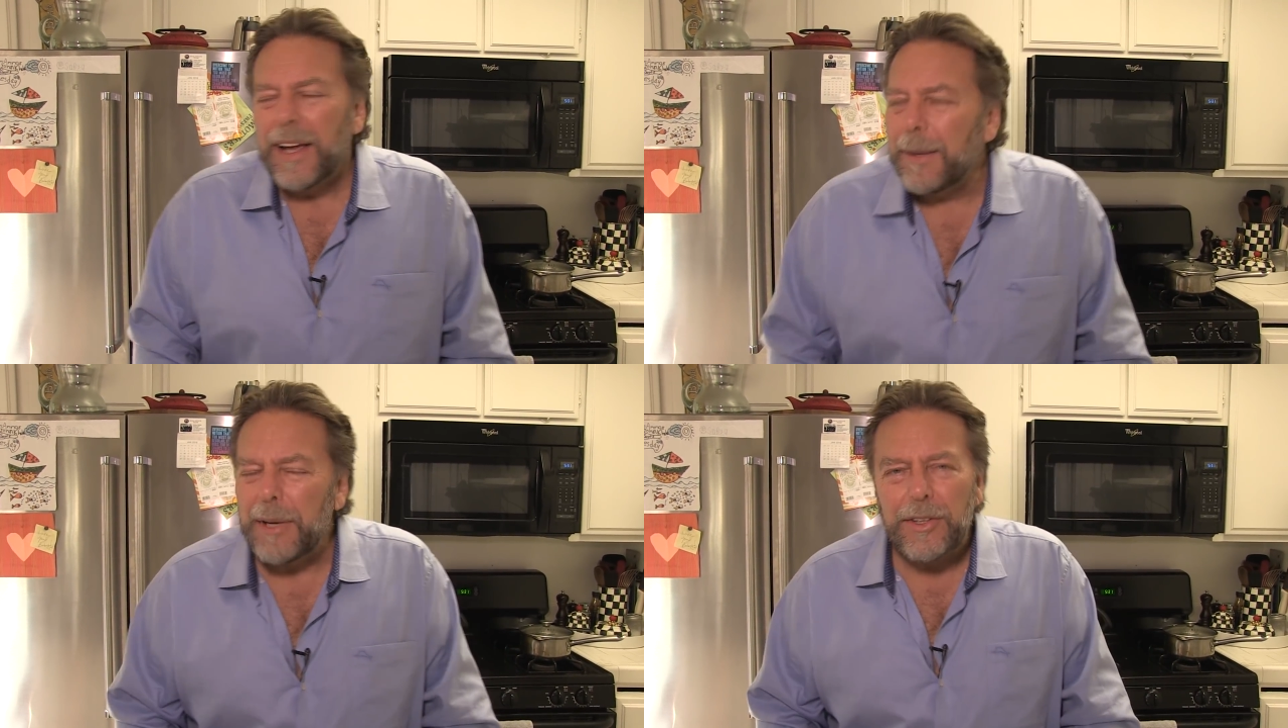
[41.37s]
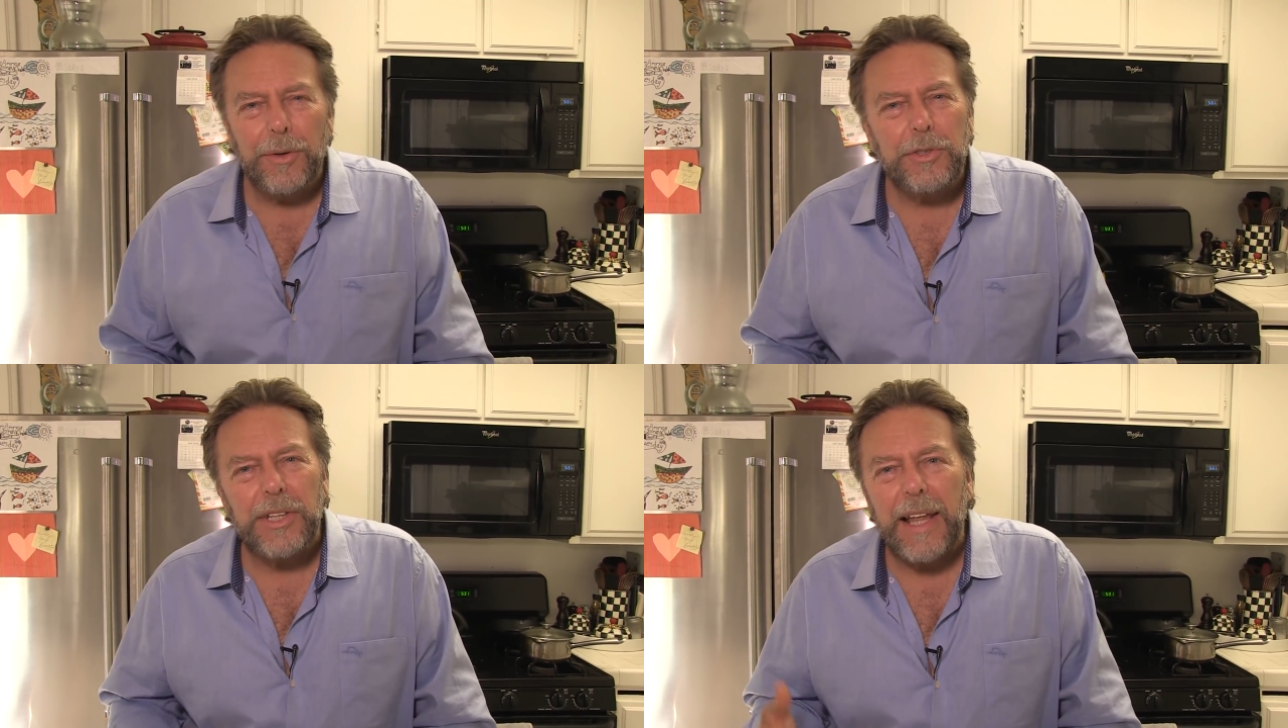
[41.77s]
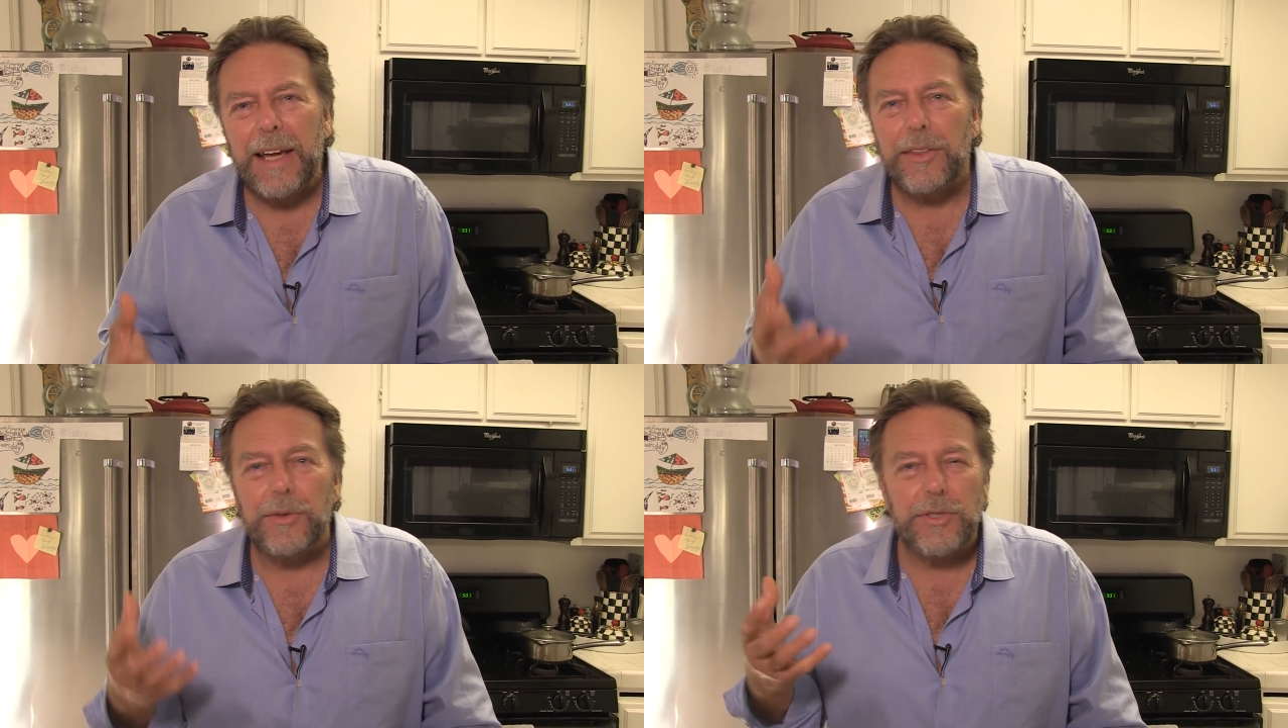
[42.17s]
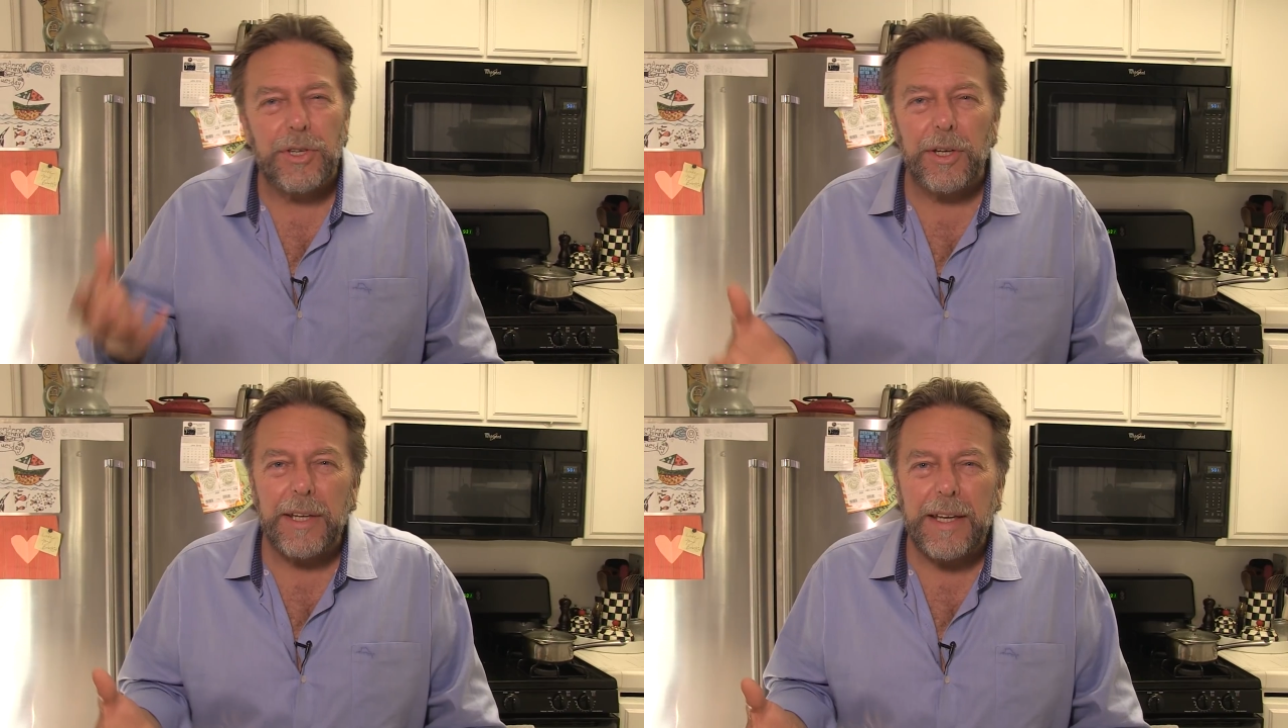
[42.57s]
I mean, don't you like those
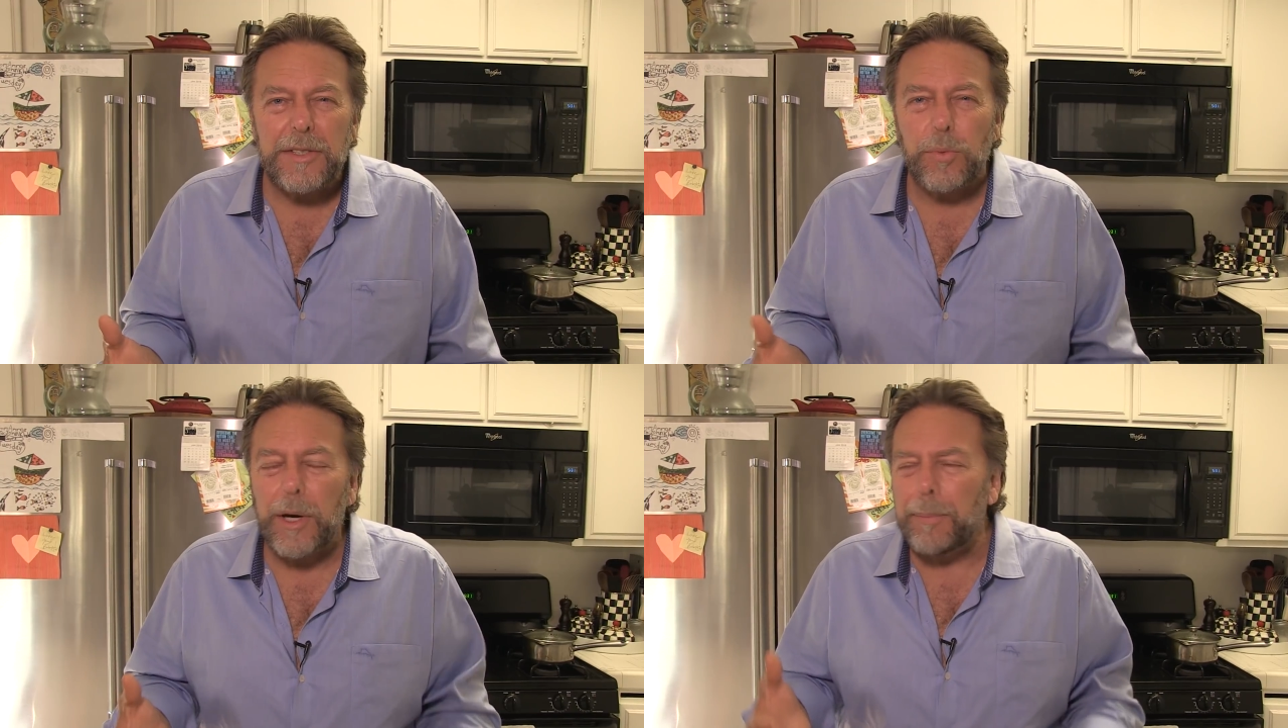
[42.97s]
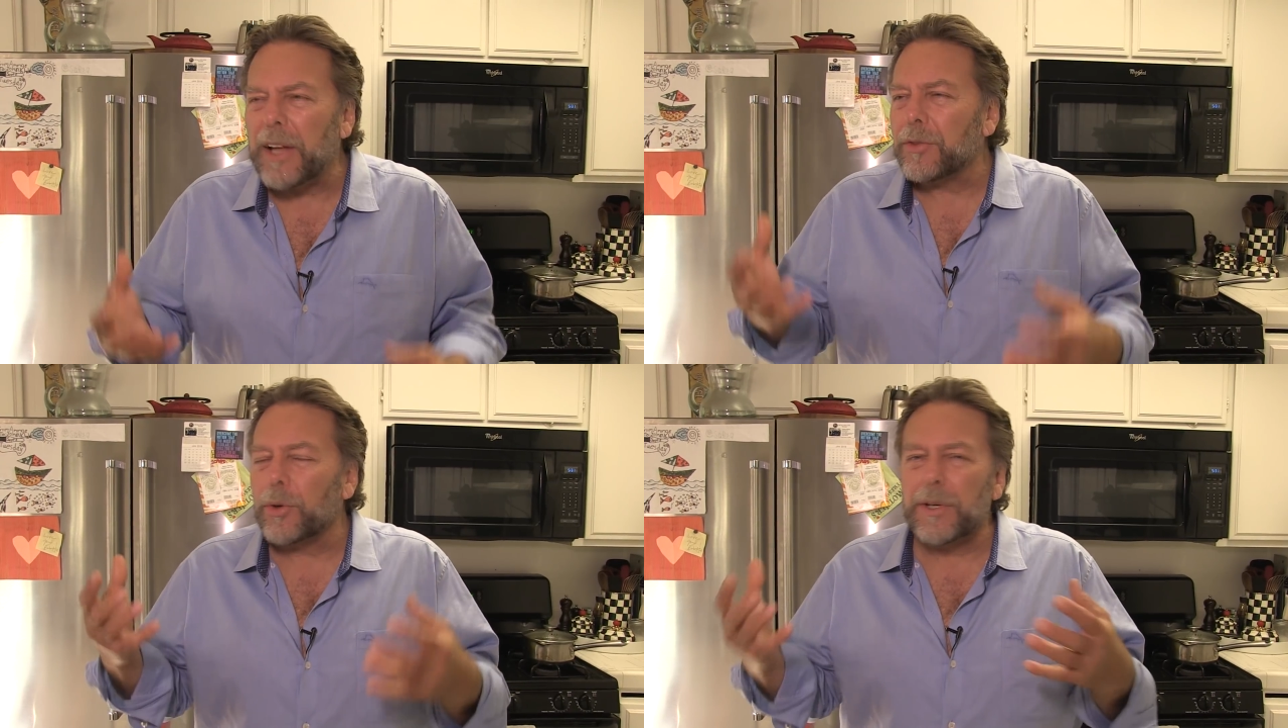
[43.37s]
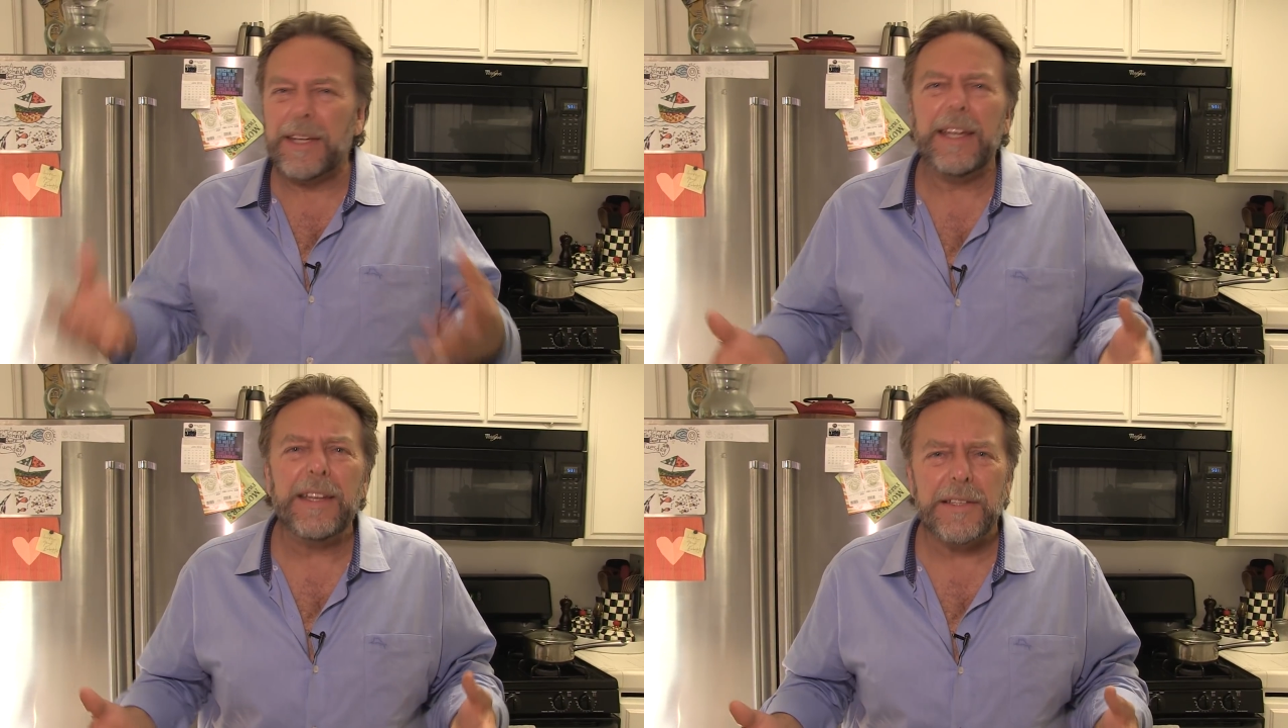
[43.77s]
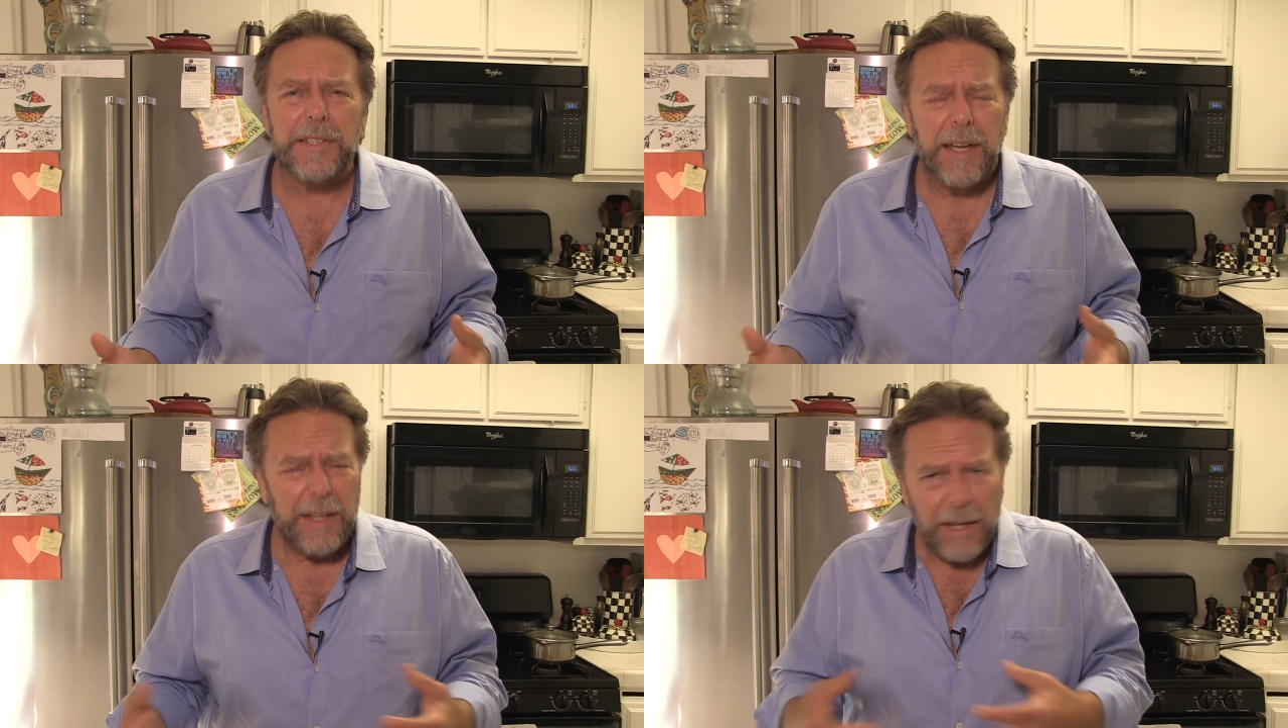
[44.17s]
cookies? What about tortillas?